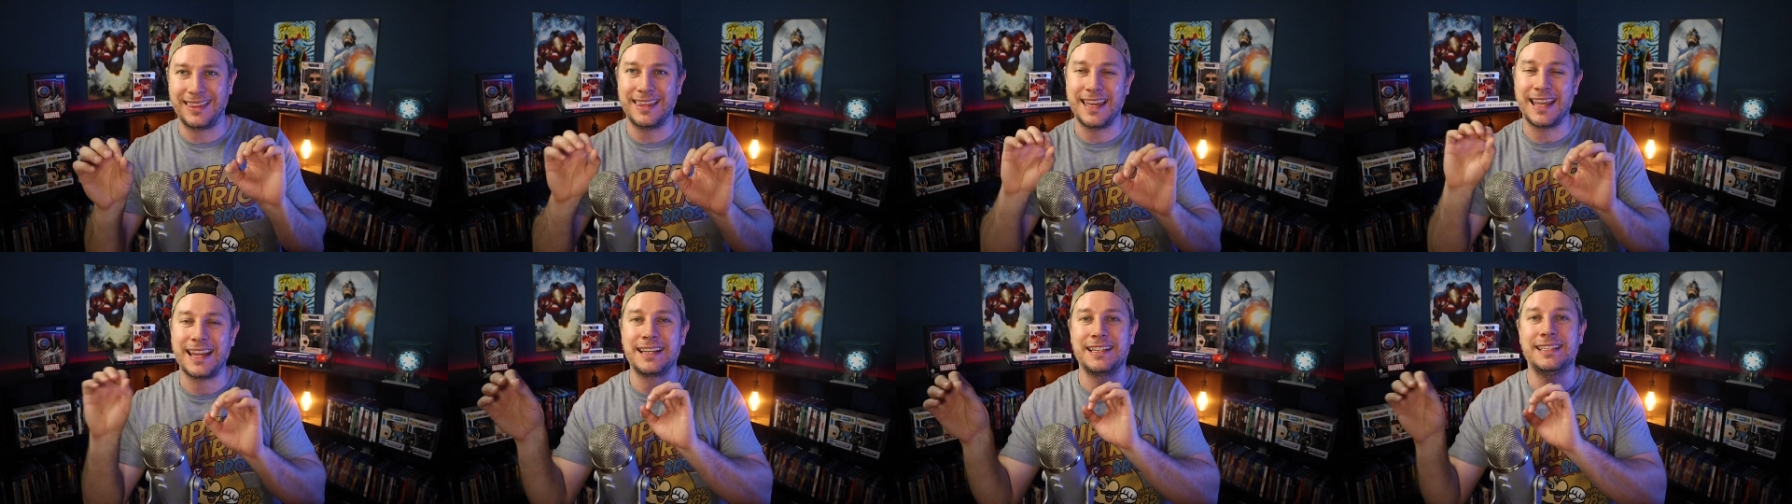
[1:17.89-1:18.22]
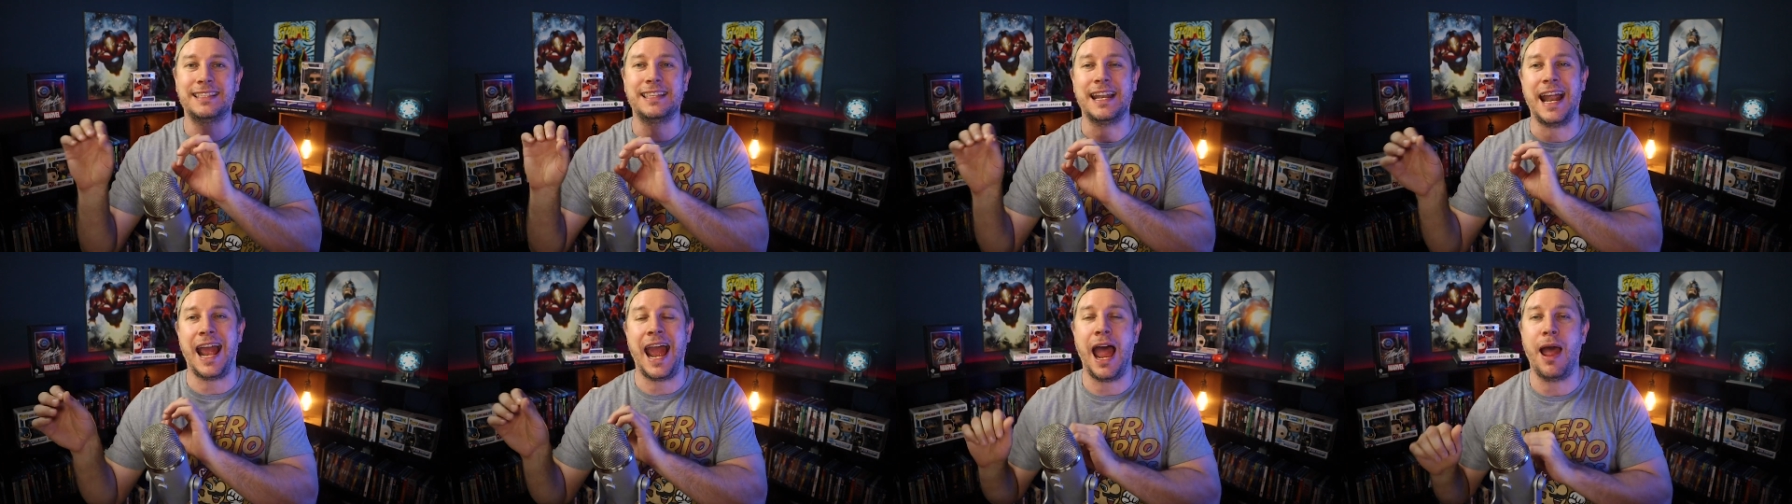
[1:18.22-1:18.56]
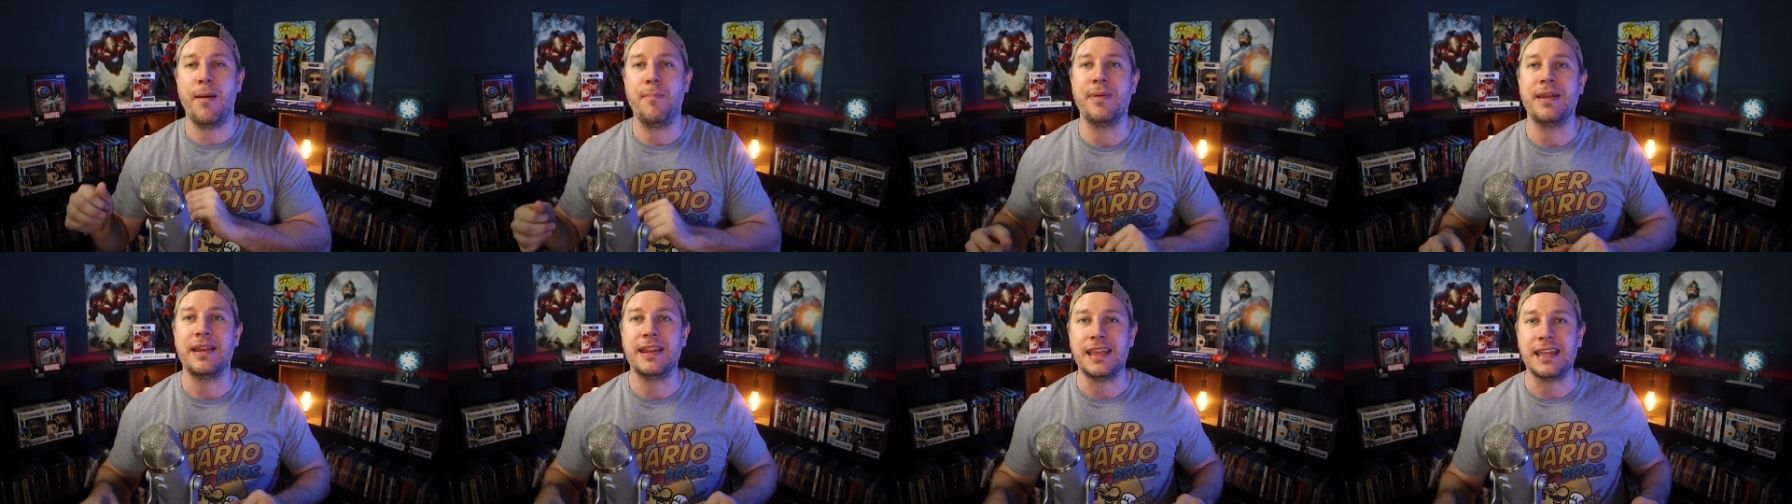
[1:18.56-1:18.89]
things that
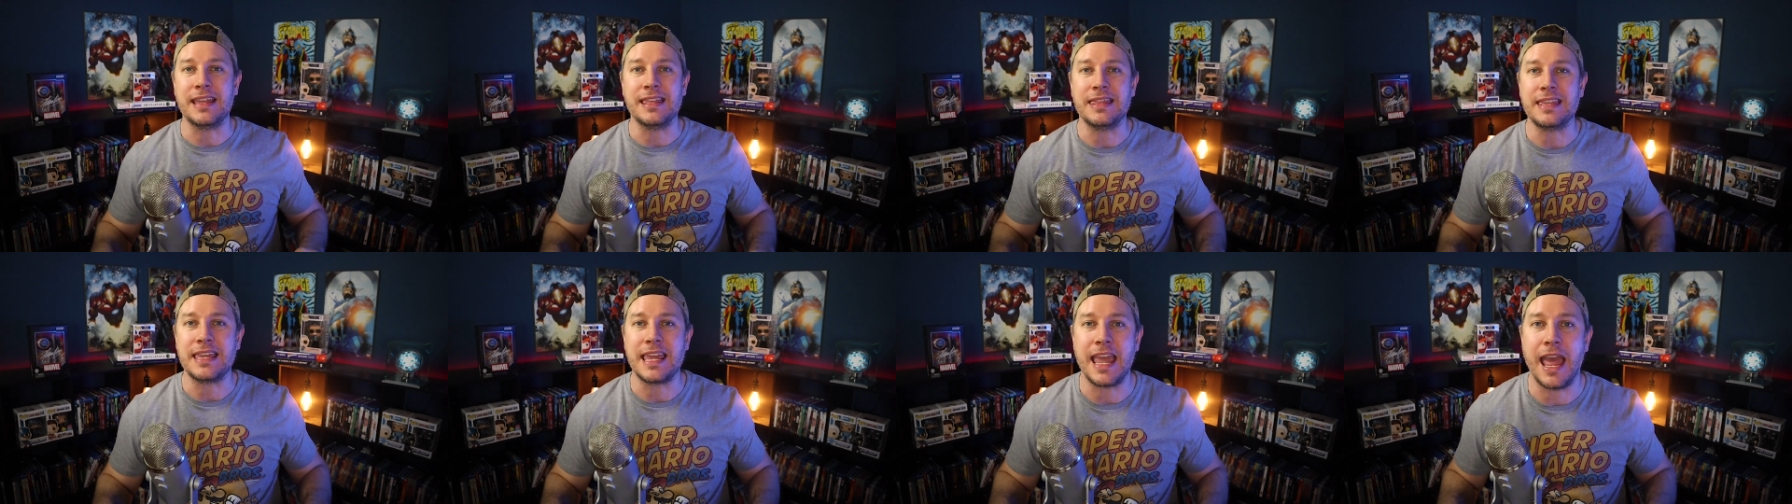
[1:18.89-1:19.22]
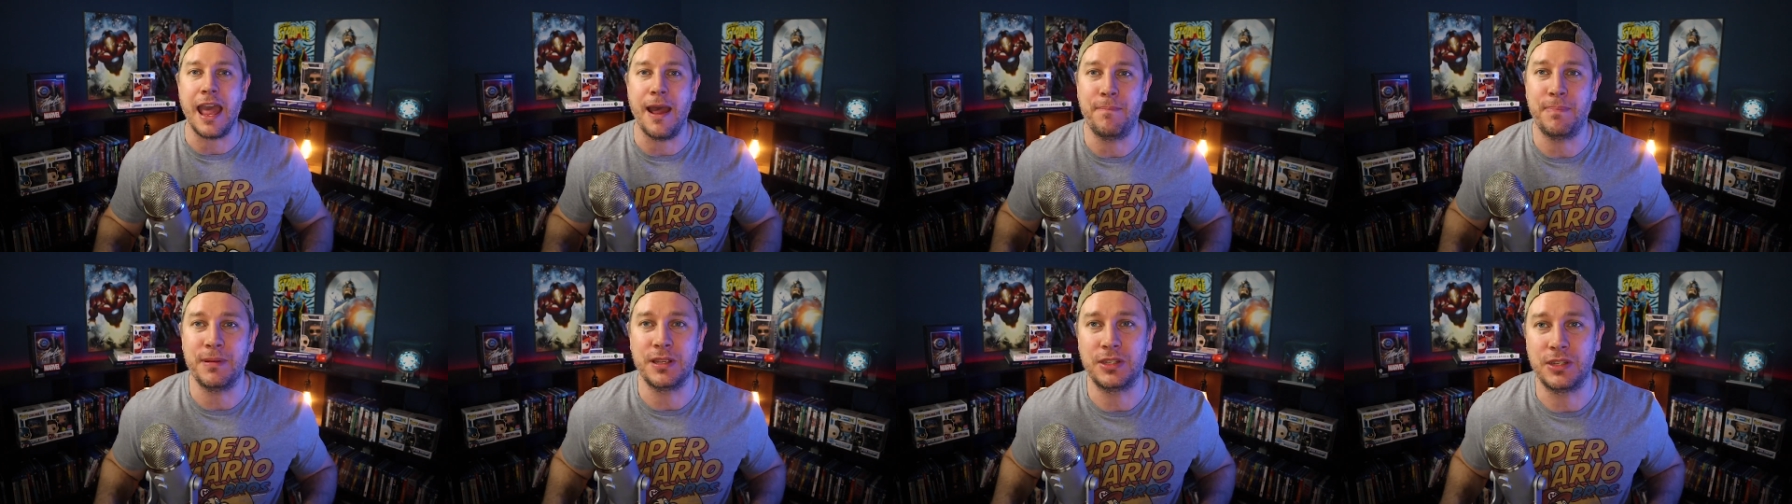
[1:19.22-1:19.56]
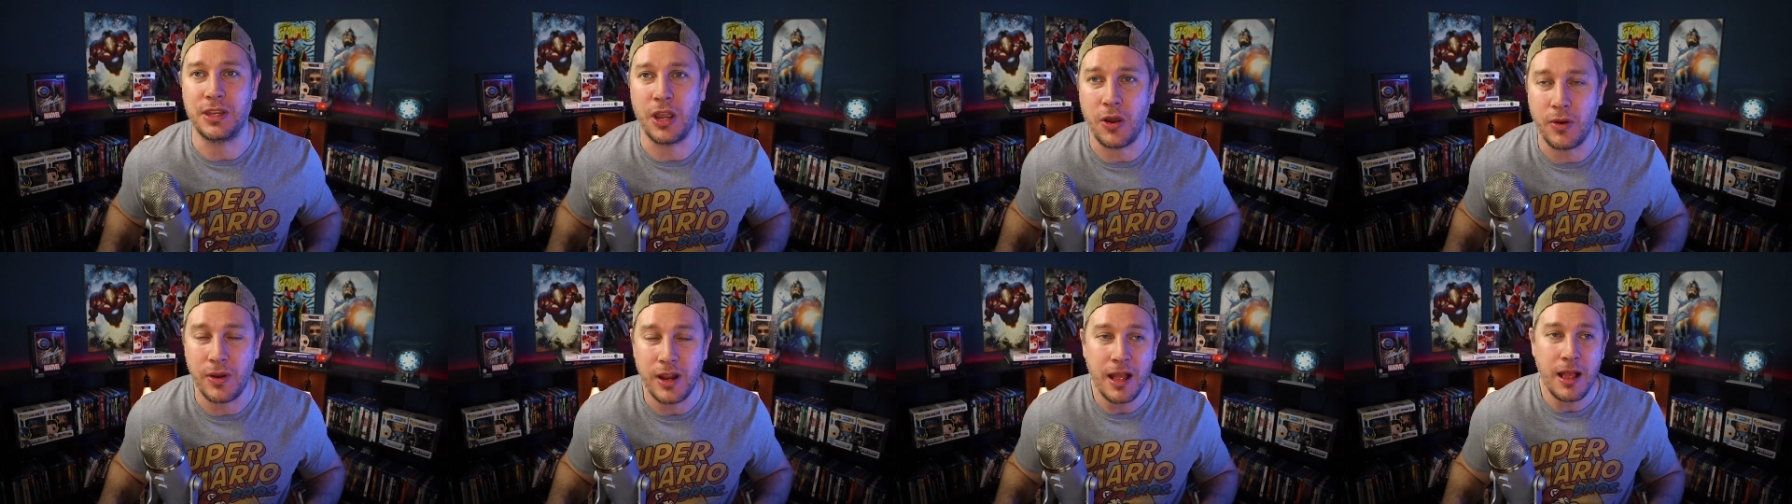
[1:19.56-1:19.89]
happened in the
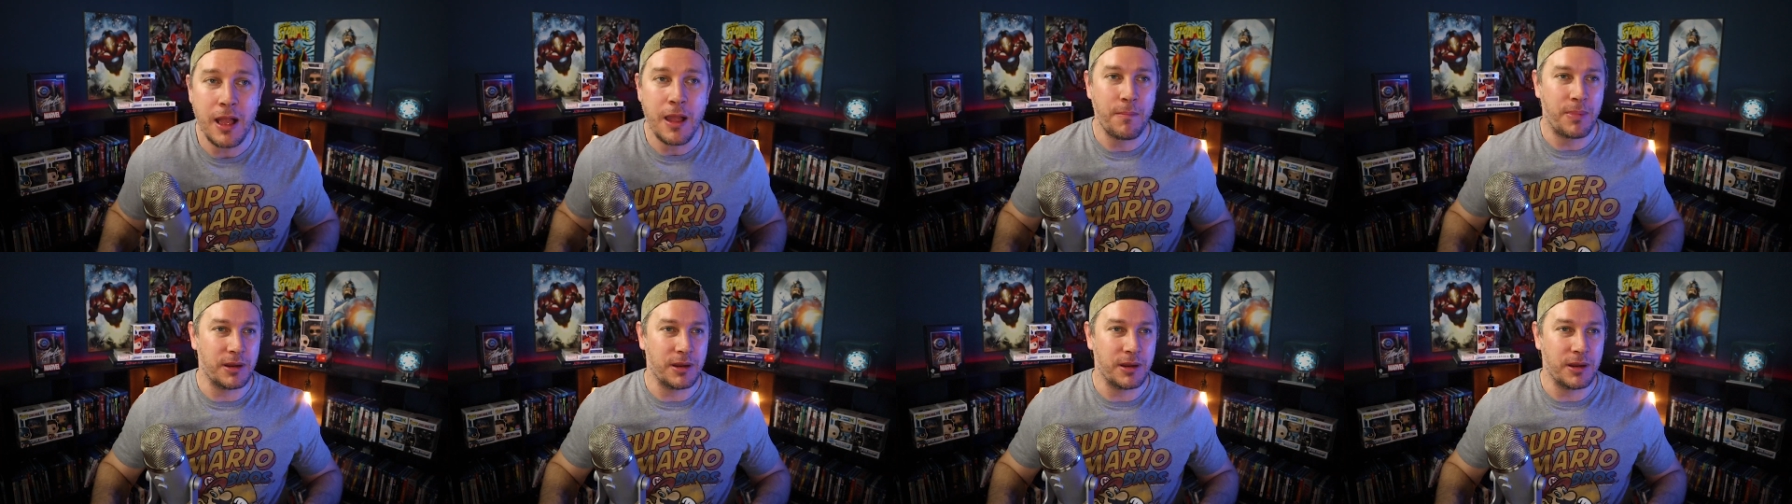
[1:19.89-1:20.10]
episode,